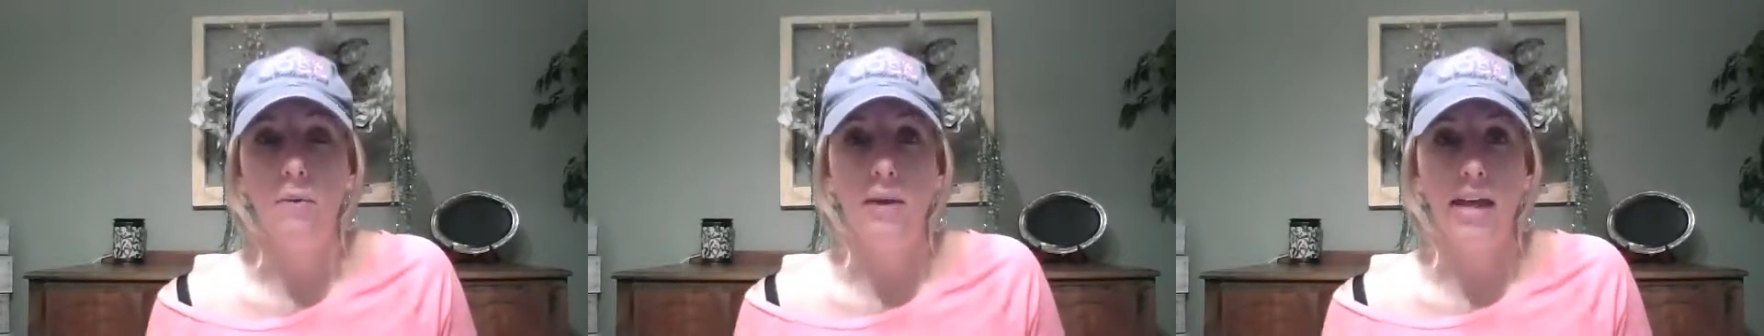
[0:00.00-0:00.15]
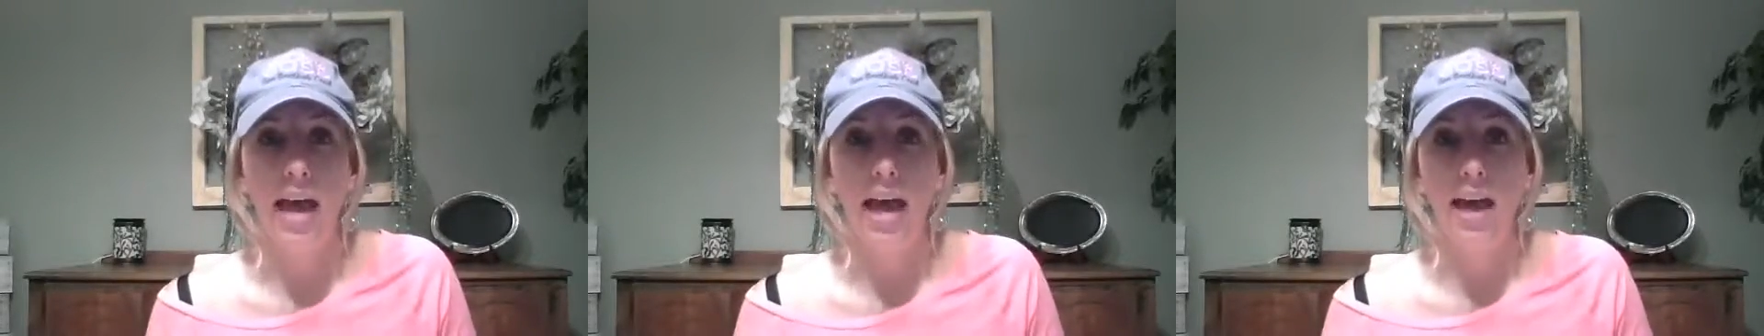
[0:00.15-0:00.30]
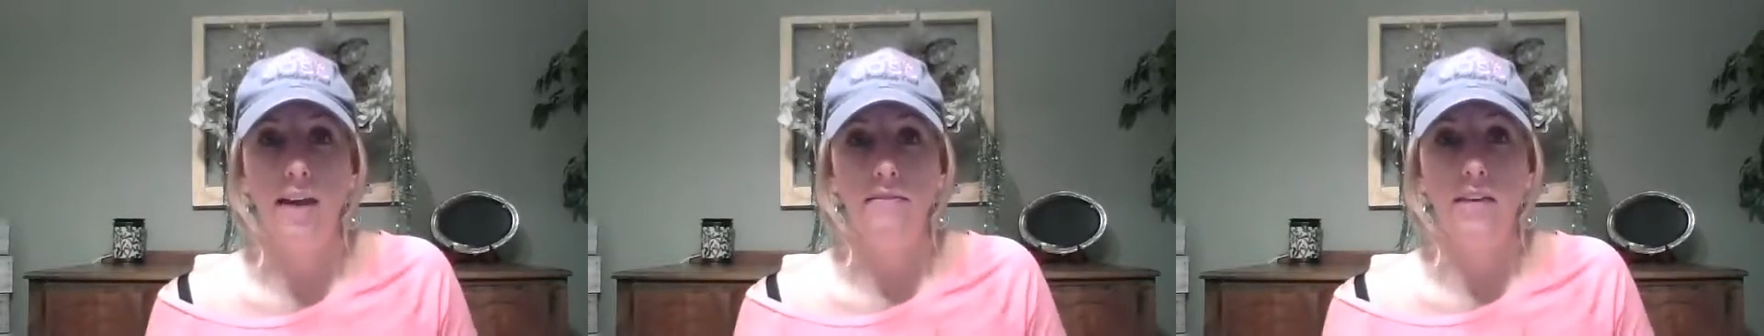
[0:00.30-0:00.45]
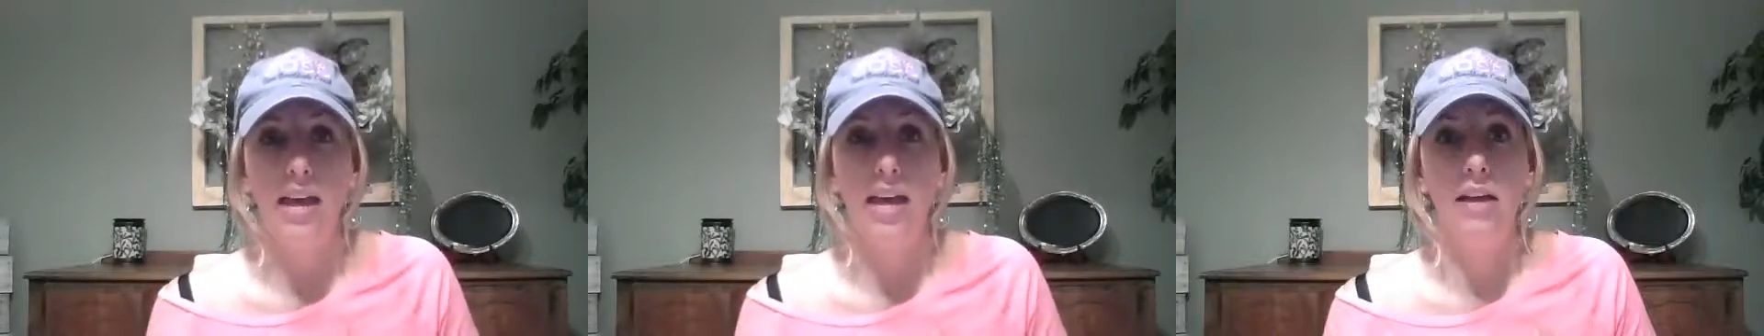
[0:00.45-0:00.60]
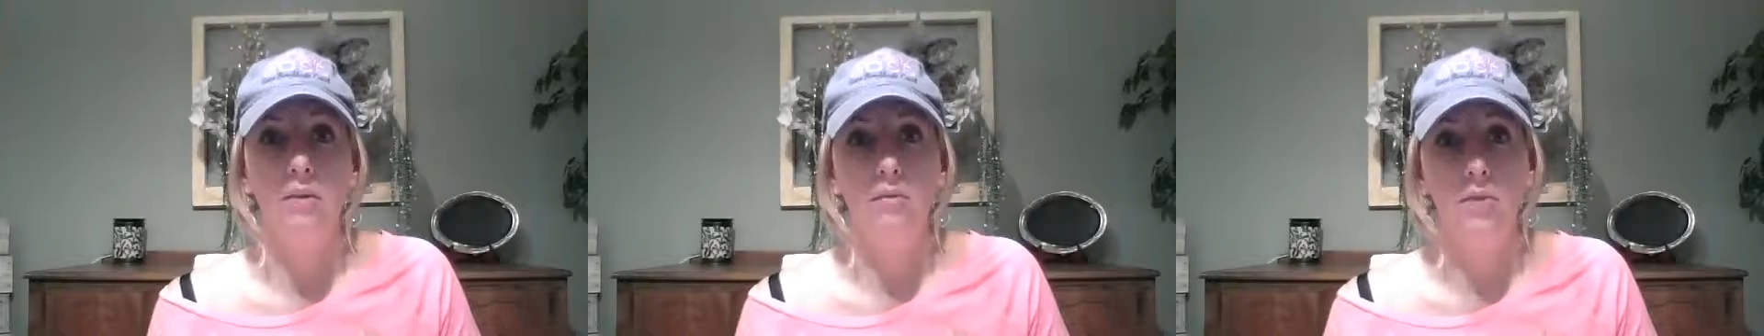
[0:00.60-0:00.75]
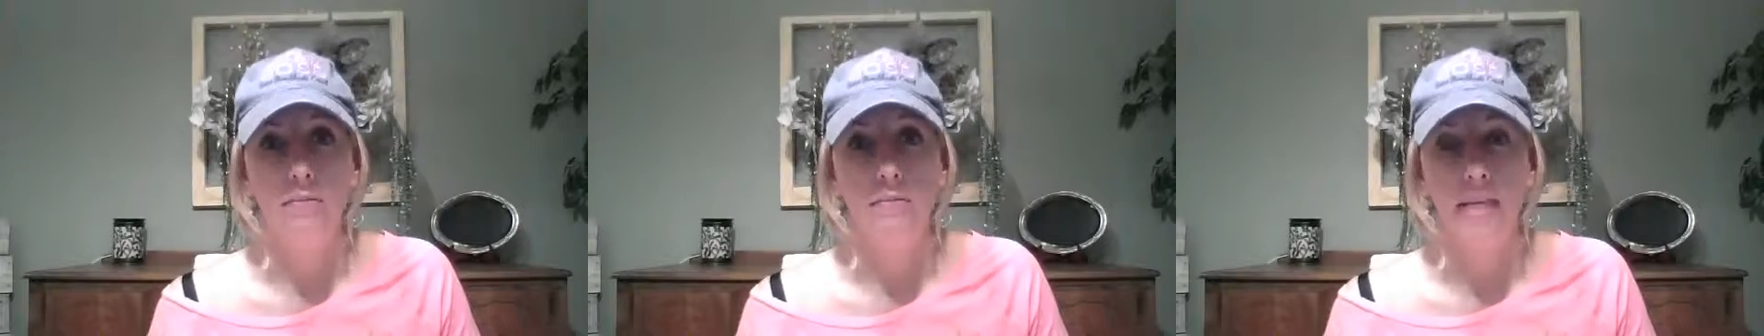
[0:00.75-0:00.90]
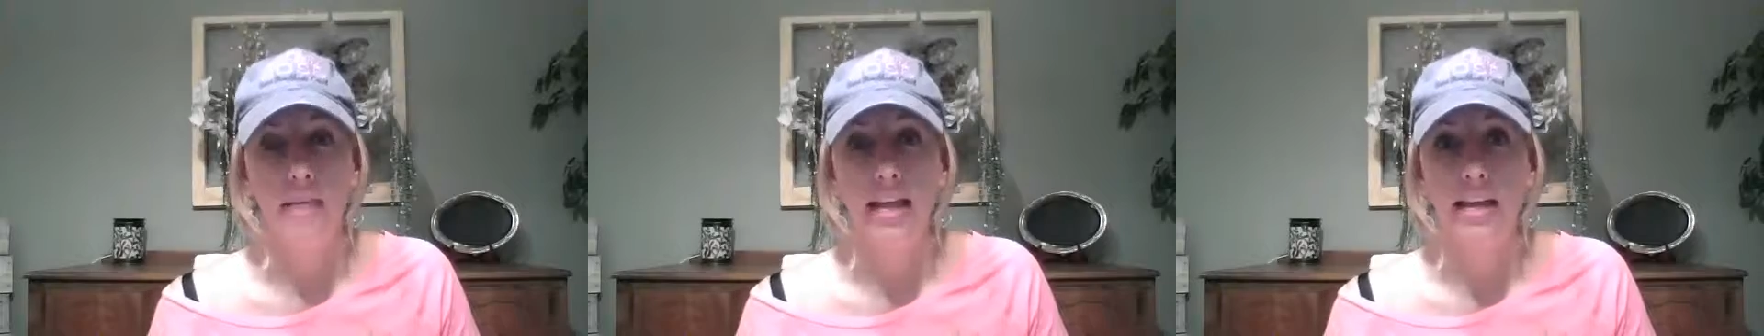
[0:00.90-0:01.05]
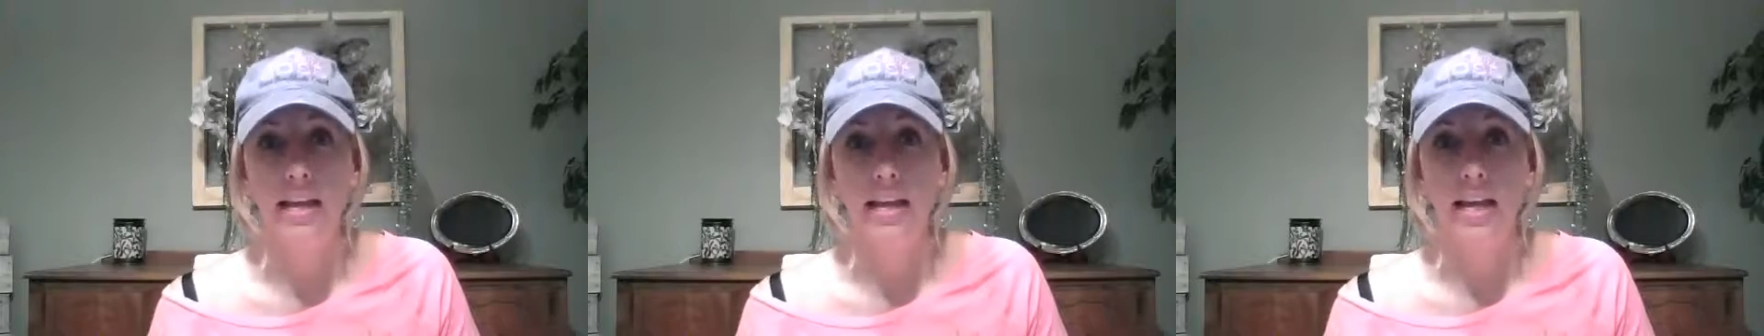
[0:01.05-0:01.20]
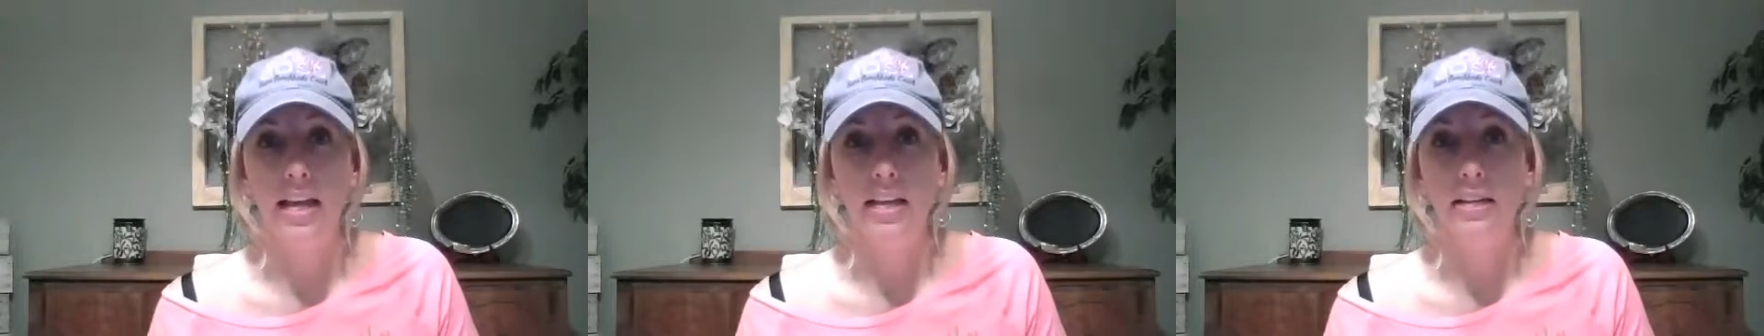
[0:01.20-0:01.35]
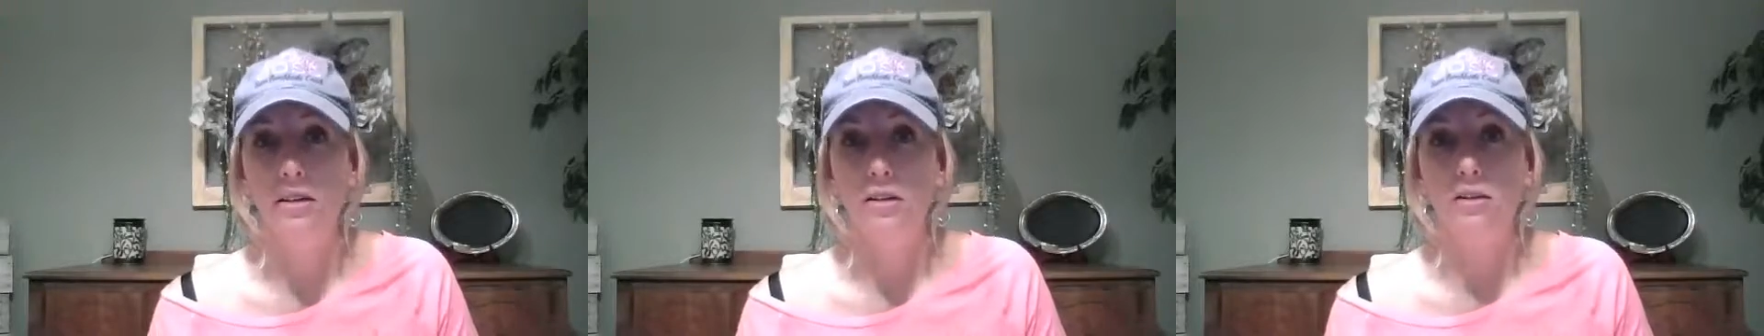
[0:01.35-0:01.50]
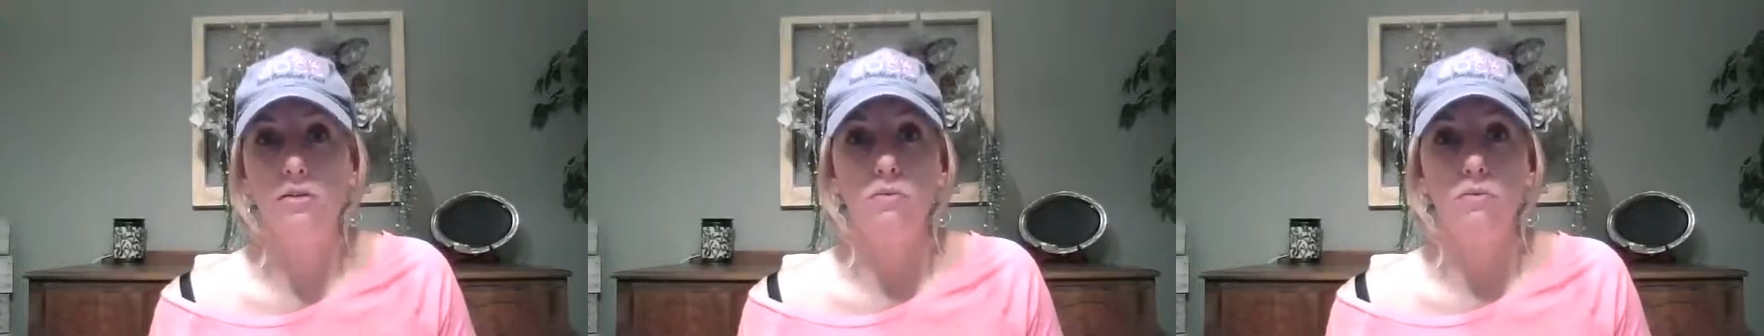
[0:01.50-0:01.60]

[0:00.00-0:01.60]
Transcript: we have and we make it